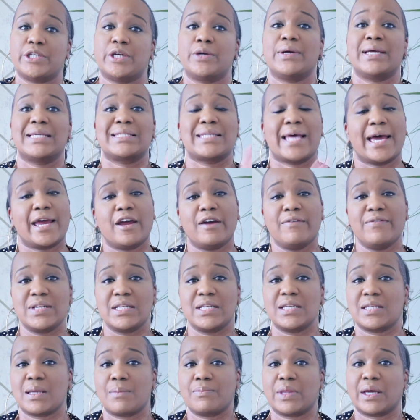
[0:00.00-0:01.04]
do is head over to
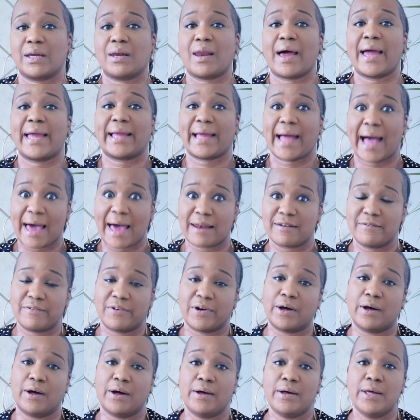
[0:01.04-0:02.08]
something like
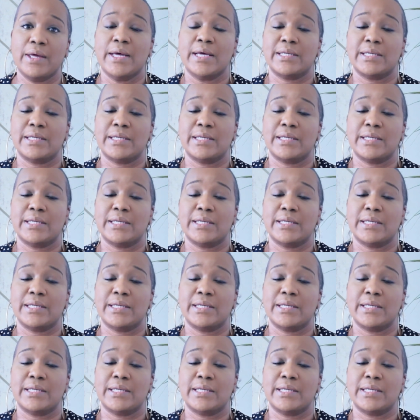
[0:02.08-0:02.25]
Canva